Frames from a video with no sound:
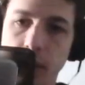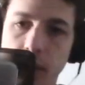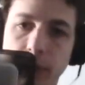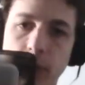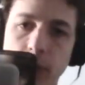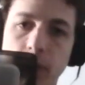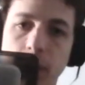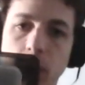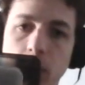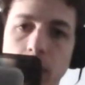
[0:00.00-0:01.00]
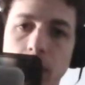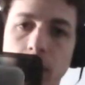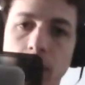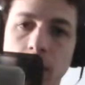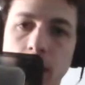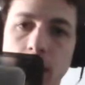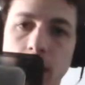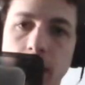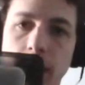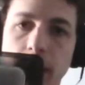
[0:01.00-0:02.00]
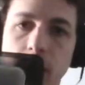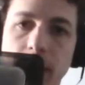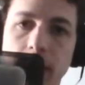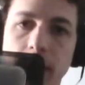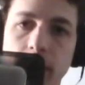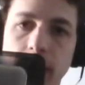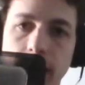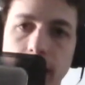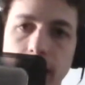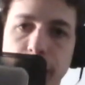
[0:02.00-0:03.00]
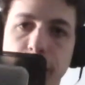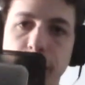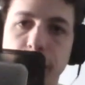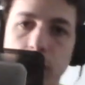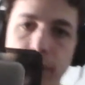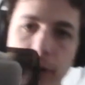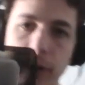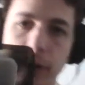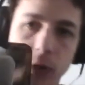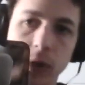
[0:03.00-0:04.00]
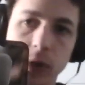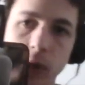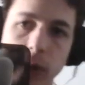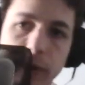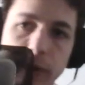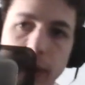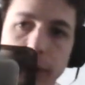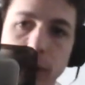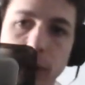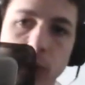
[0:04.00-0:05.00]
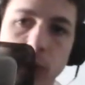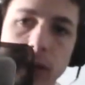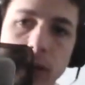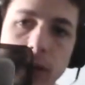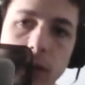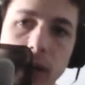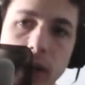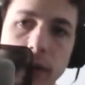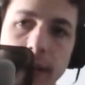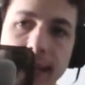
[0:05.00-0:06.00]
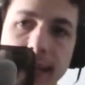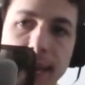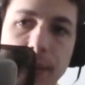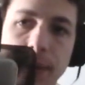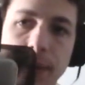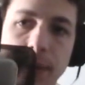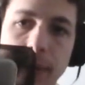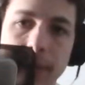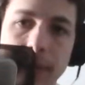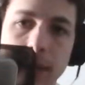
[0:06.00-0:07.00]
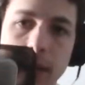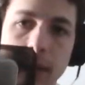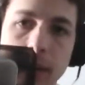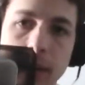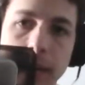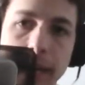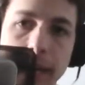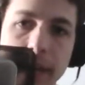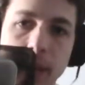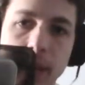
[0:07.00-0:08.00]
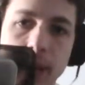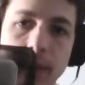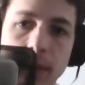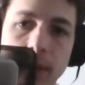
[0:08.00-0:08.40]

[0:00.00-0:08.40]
For part one, there's about 4 of those. So I've done the first one. There's another big gap, about 9 minutes in.